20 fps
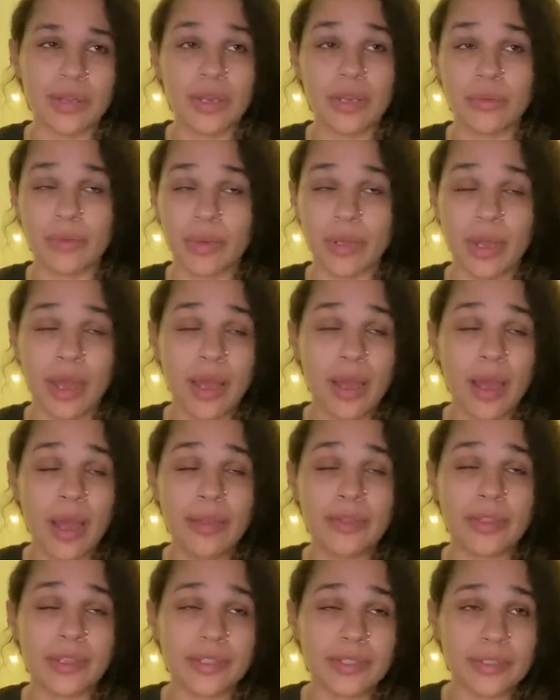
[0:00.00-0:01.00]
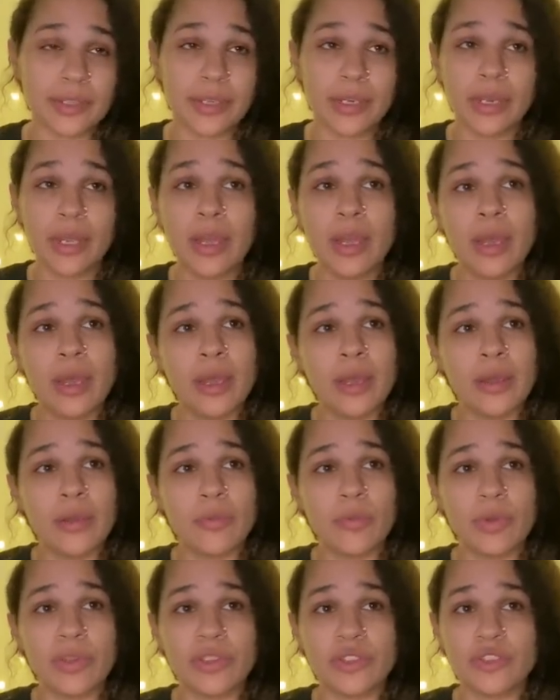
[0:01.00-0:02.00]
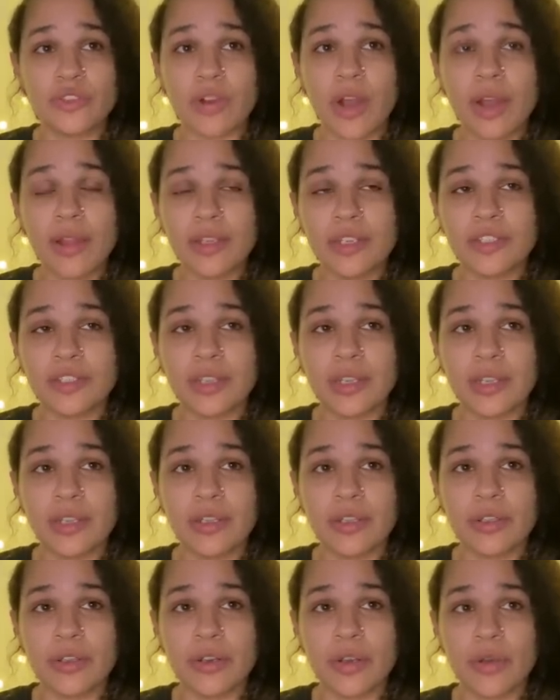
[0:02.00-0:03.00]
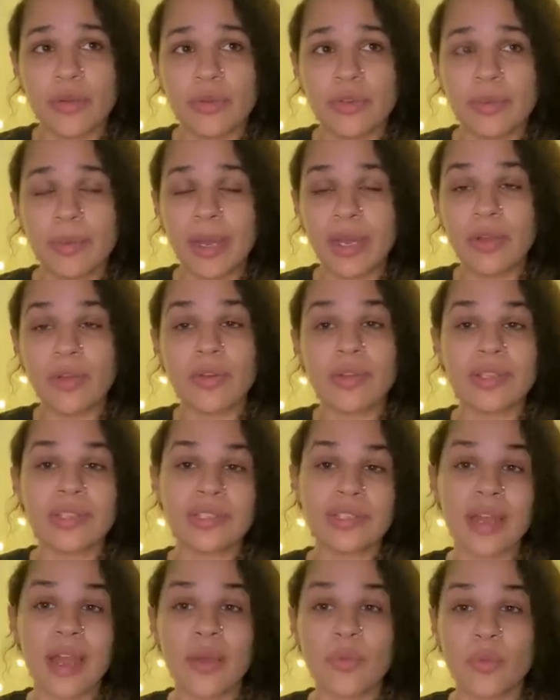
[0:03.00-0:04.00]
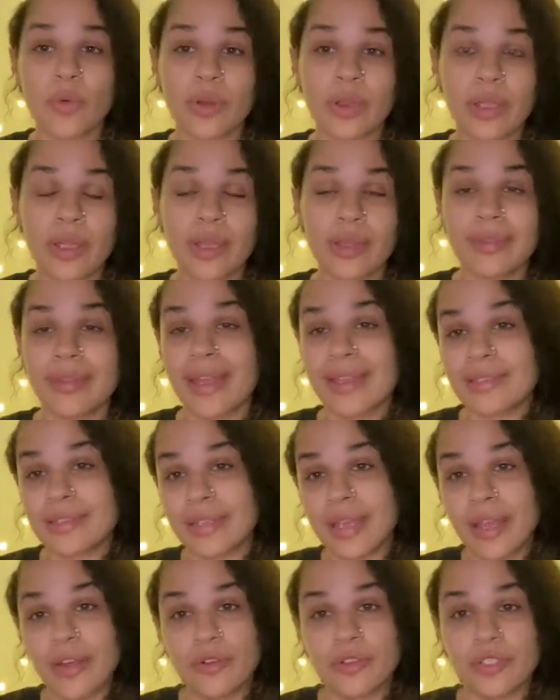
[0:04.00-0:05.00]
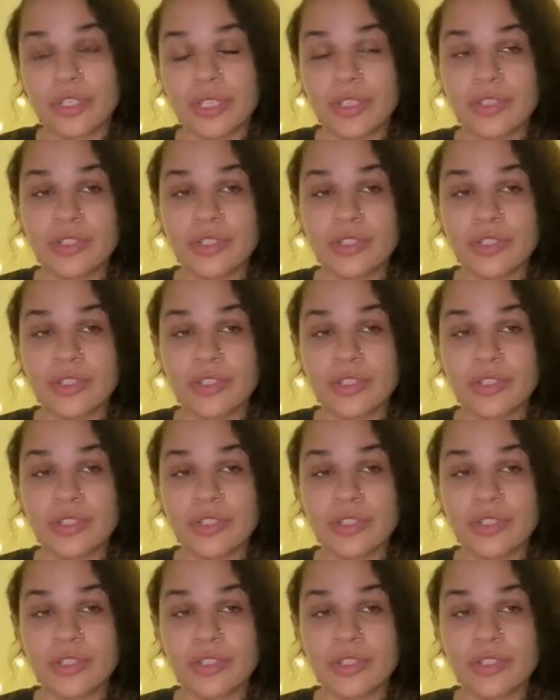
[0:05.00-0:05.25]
Anyway, I think it's good. With astrology, you know, depending on the sign we're in, that's the energy.